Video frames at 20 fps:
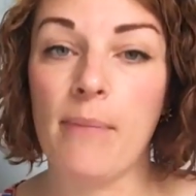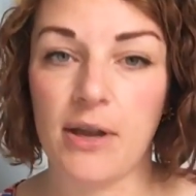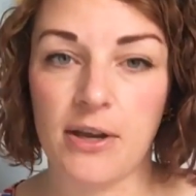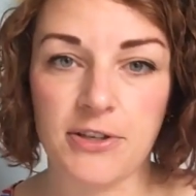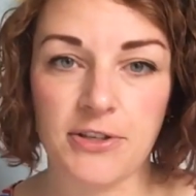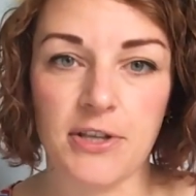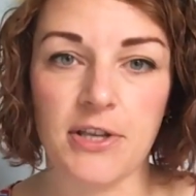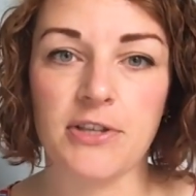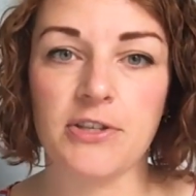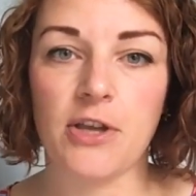
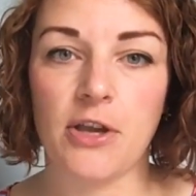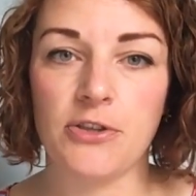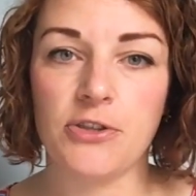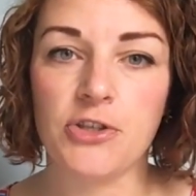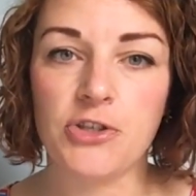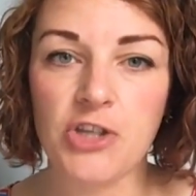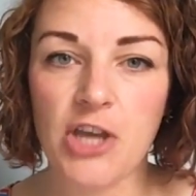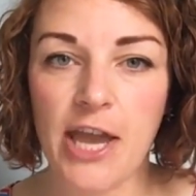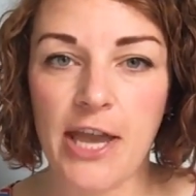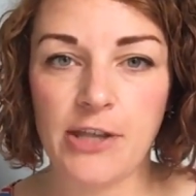because it is going
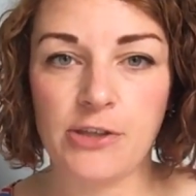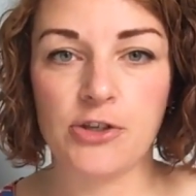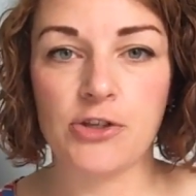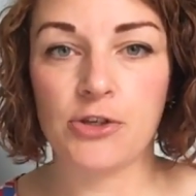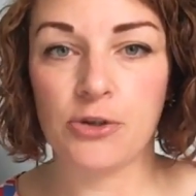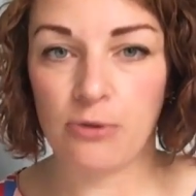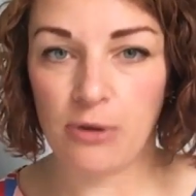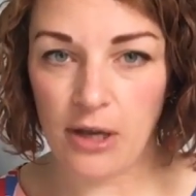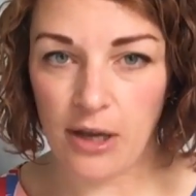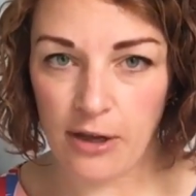to
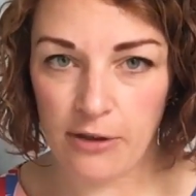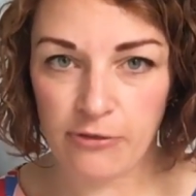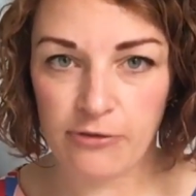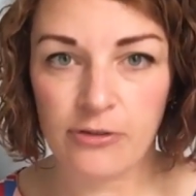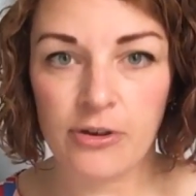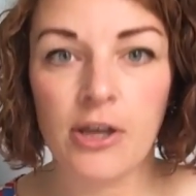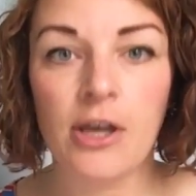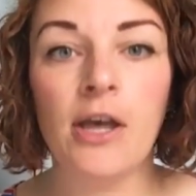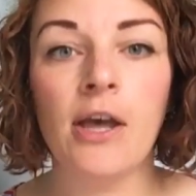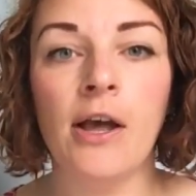change your
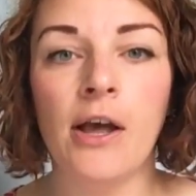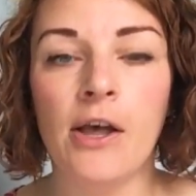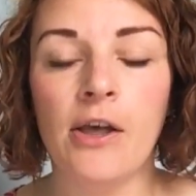life.